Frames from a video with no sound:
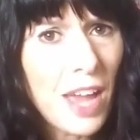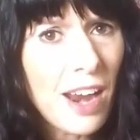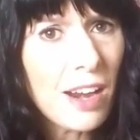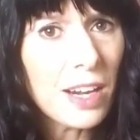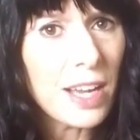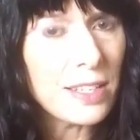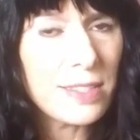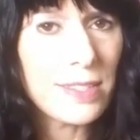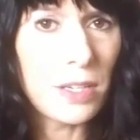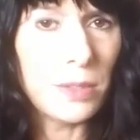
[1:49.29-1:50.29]
care and
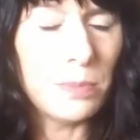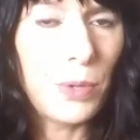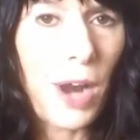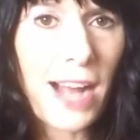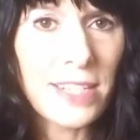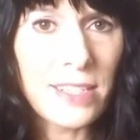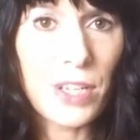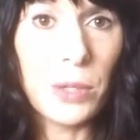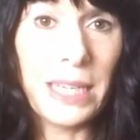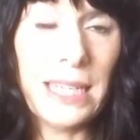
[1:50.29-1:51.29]
some practice
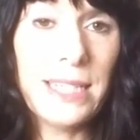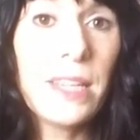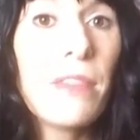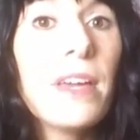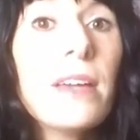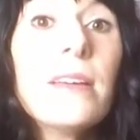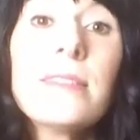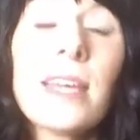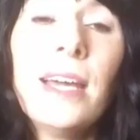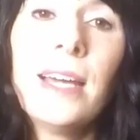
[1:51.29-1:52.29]
going into things.